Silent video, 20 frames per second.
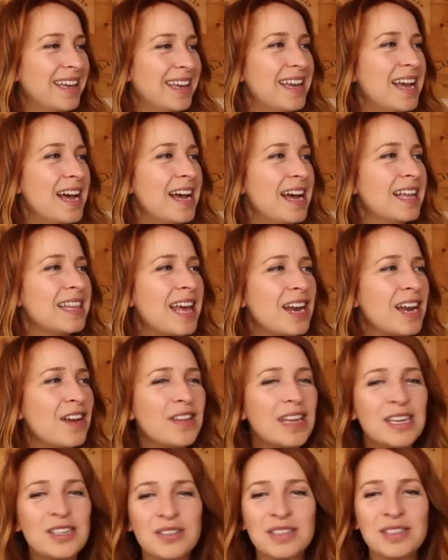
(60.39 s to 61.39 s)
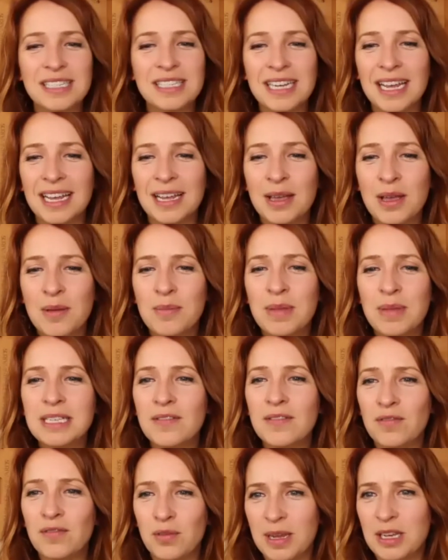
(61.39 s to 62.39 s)
a lot of interesting
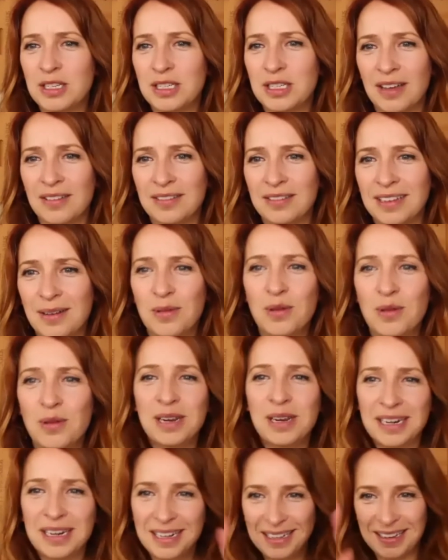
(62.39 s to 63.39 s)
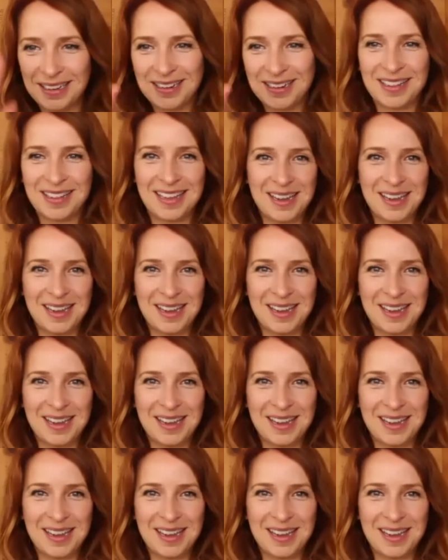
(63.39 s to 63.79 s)
misinformation out there, but we're going to clear all that up.